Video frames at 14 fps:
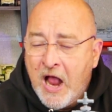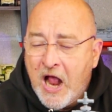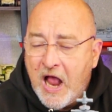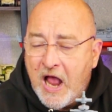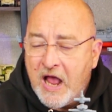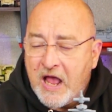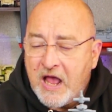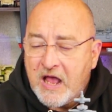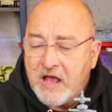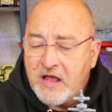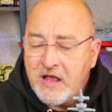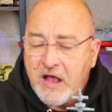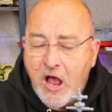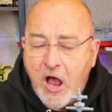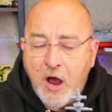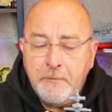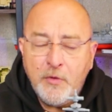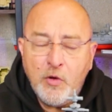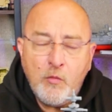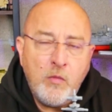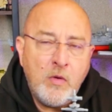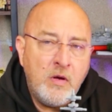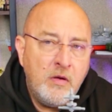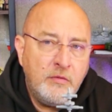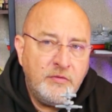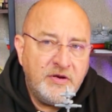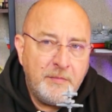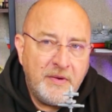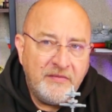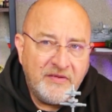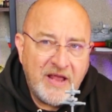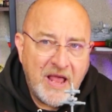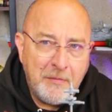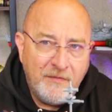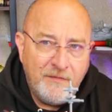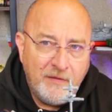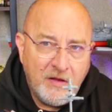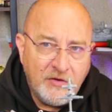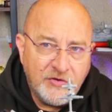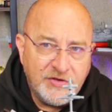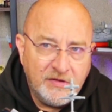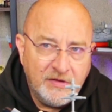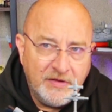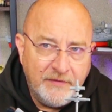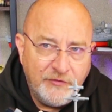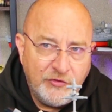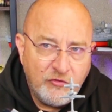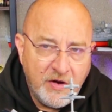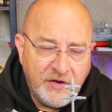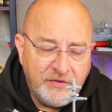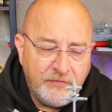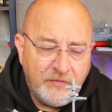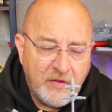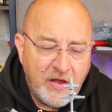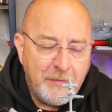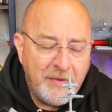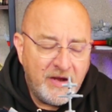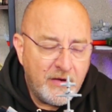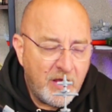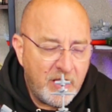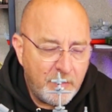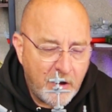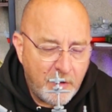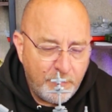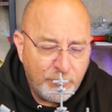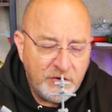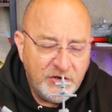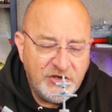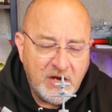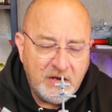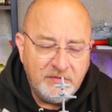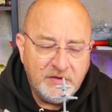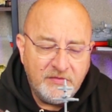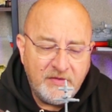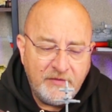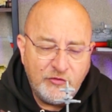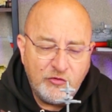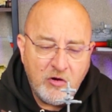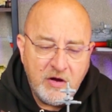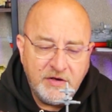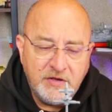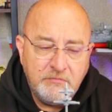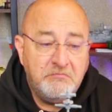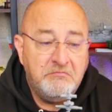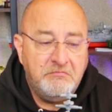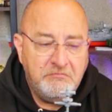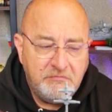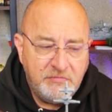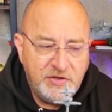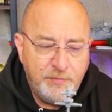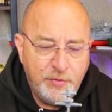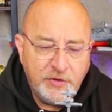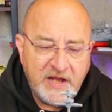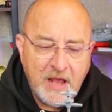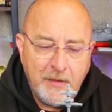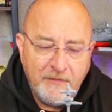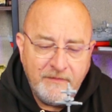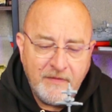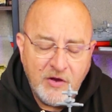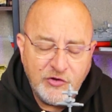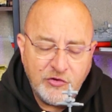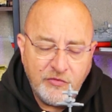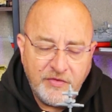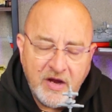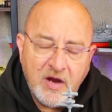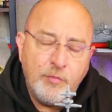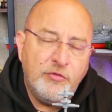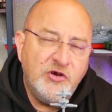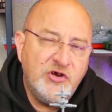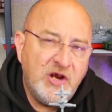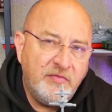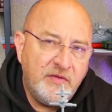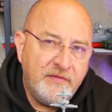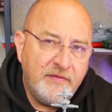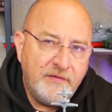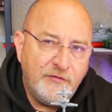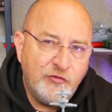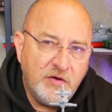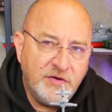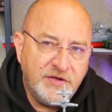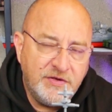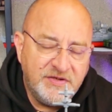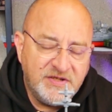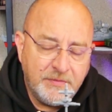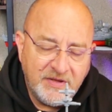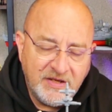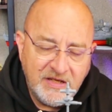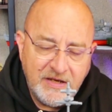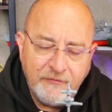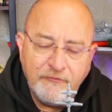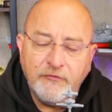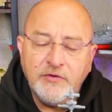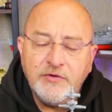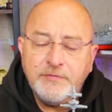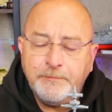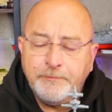I'm not wild about the camouflage that they've tried. I mean, I appreciate that they've tried to put camouflage on there. I appreciate that they've tried to do something different.